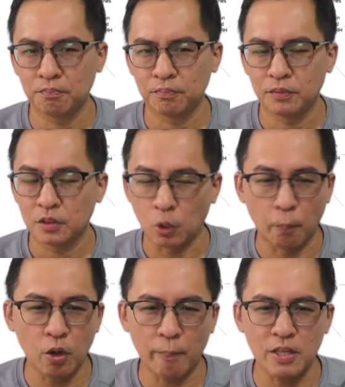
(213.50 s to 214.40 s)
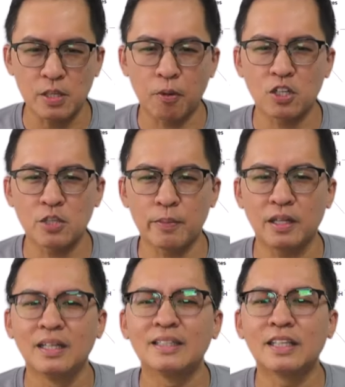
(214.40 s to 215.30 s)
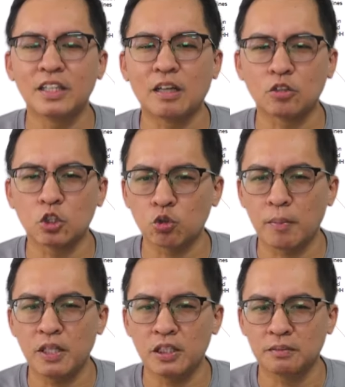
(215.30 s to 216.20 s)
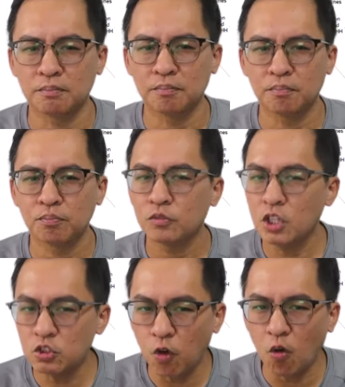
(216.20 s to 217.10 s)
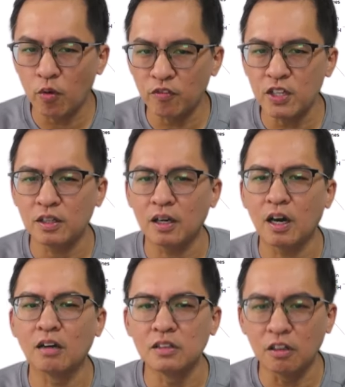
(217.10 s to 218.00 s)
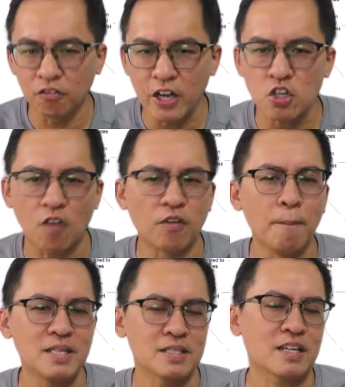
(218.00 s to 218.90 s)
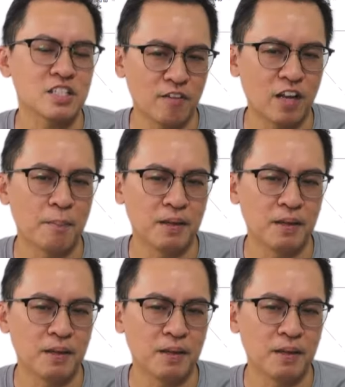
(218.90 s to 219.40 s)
The build-up is approximate 30,000 square meter. This falls within the range of a mid-sized development.